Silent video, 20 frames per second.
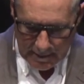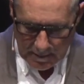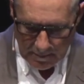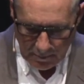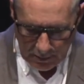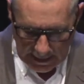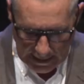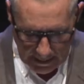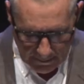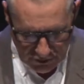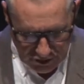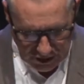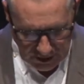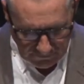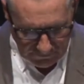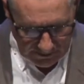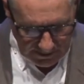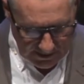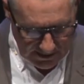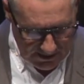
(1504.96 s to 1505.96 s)
Blame
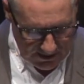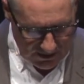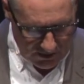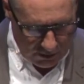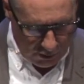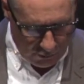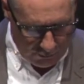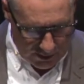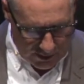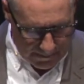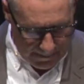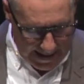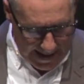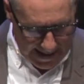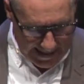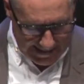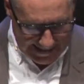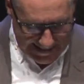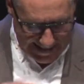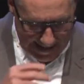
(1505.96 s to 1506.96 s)
shifting is as old as
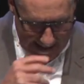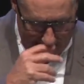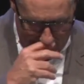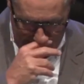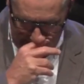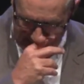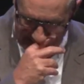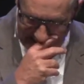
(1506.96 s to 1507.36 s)
mankind. It